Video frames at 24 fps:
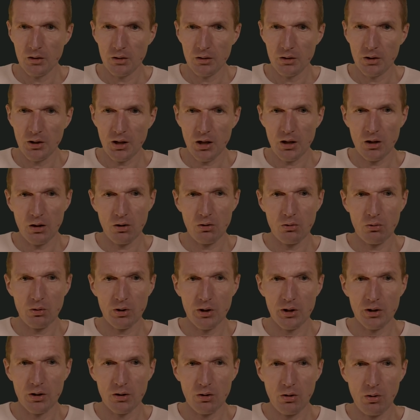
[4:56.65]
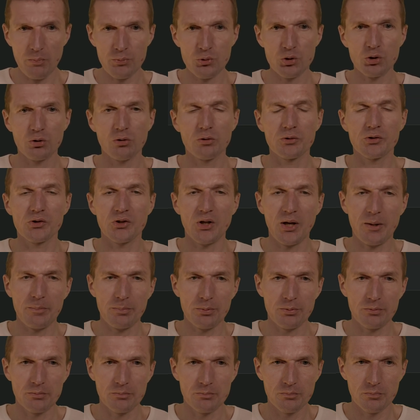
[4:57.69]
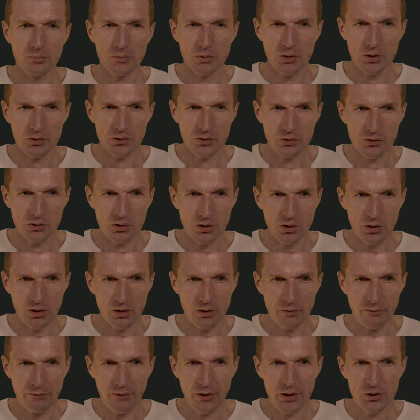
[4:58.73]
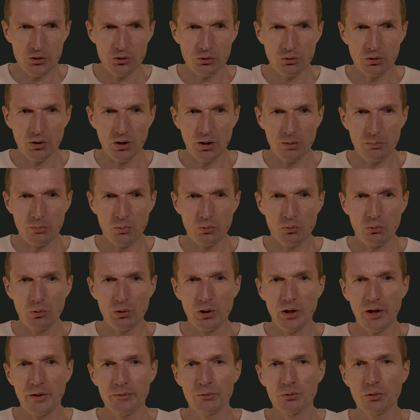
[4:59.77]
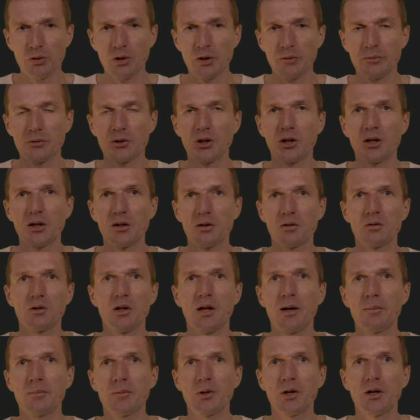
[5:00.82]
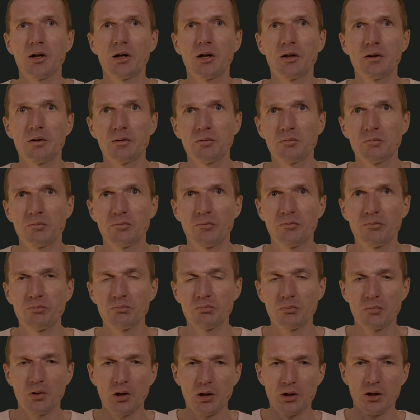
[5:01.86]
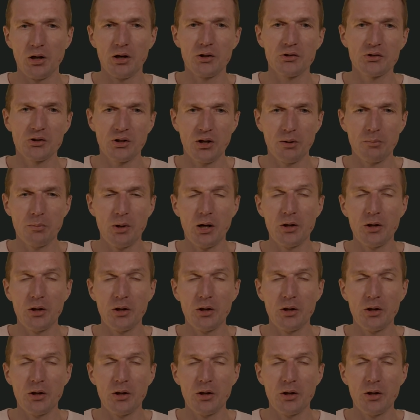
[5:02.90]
Now an optional step This is the function name. We'll have to give the Lambda a nice name.